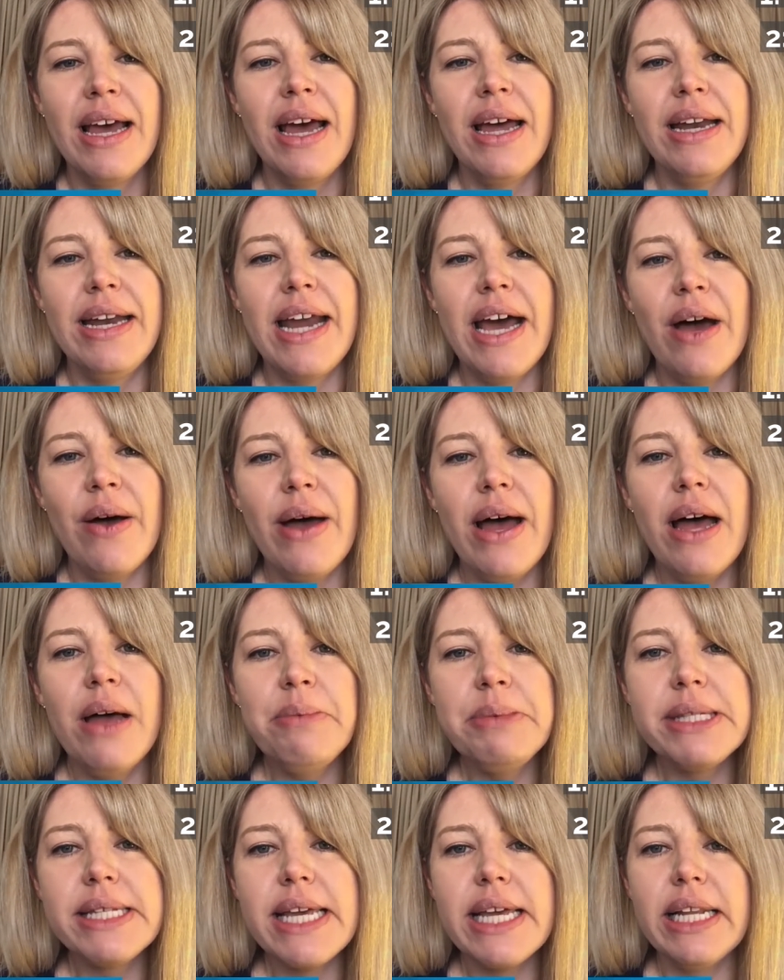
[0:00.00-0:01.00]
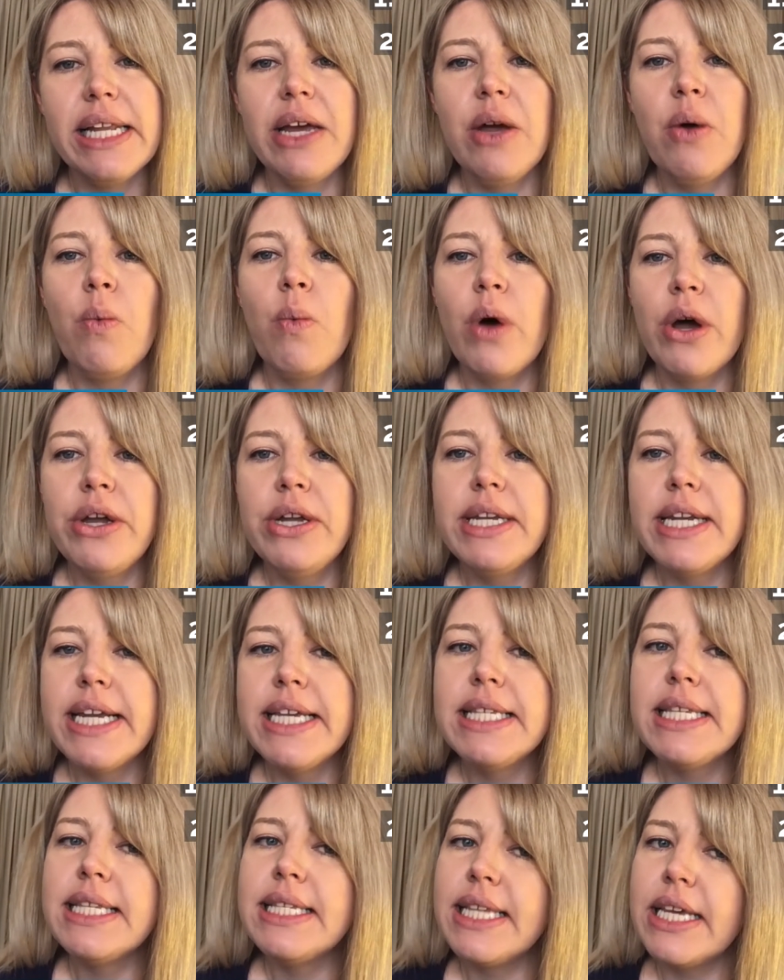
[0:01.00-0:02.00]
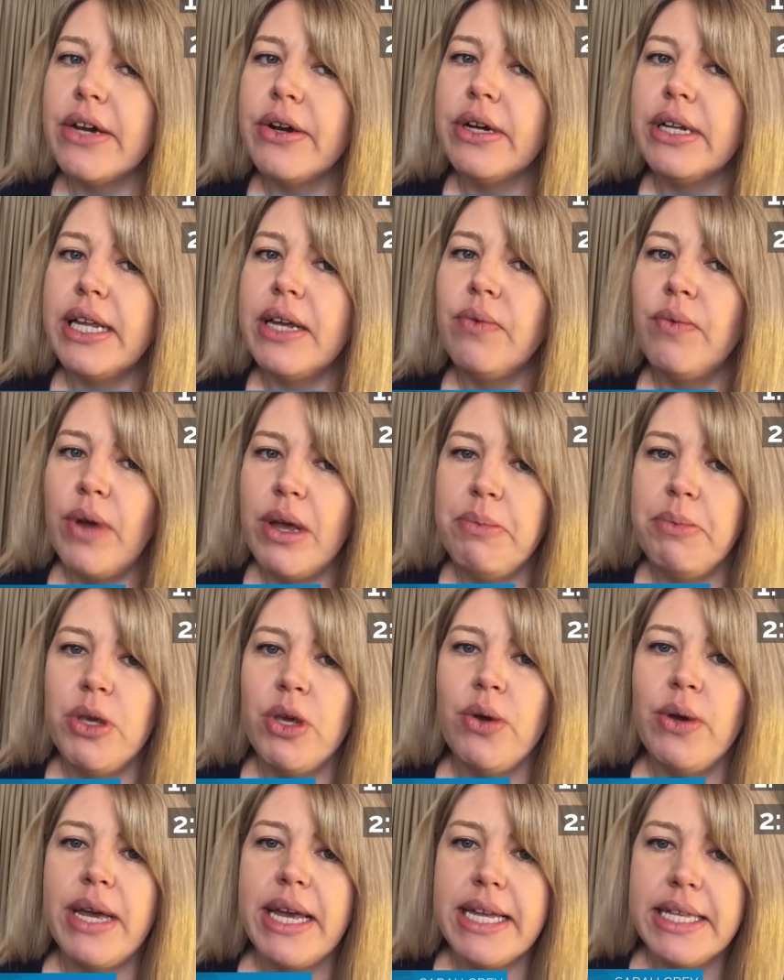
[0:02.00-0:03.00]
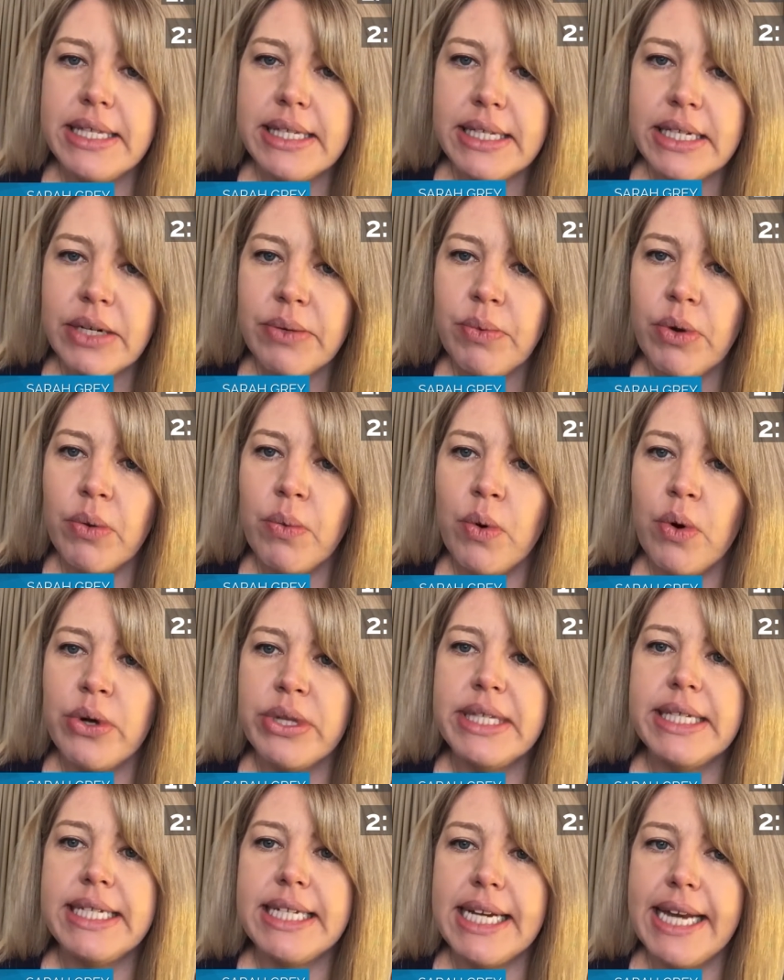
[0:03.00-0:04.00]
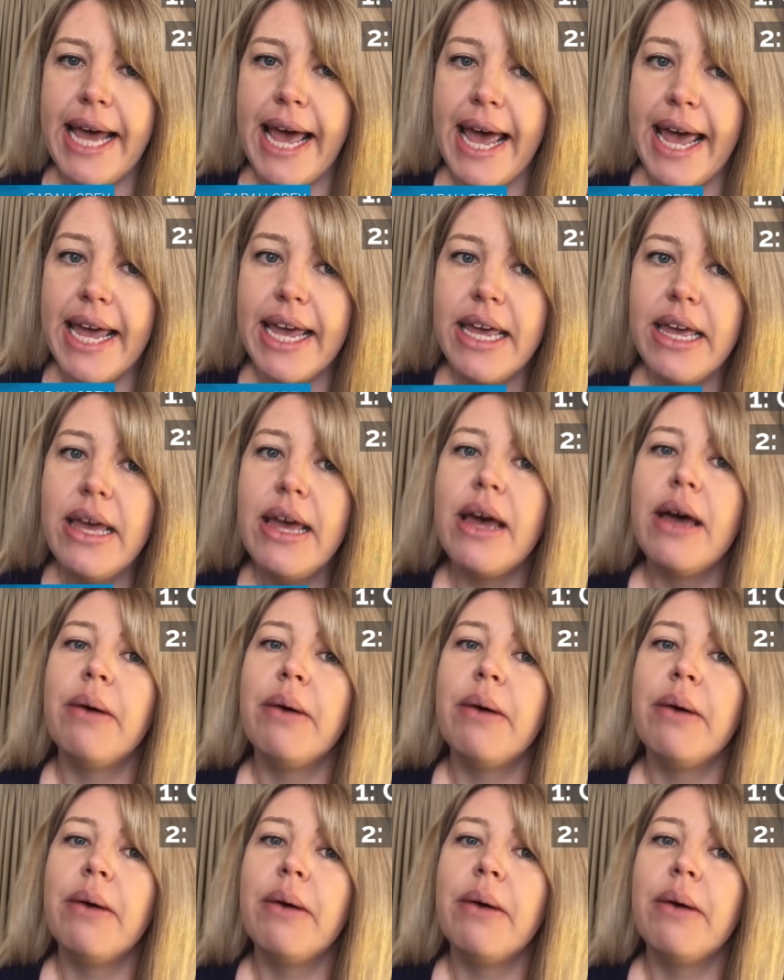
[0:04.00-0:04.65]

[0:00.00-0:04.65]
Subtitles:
Now, upskilling won't necessarily reap you instant rewards today,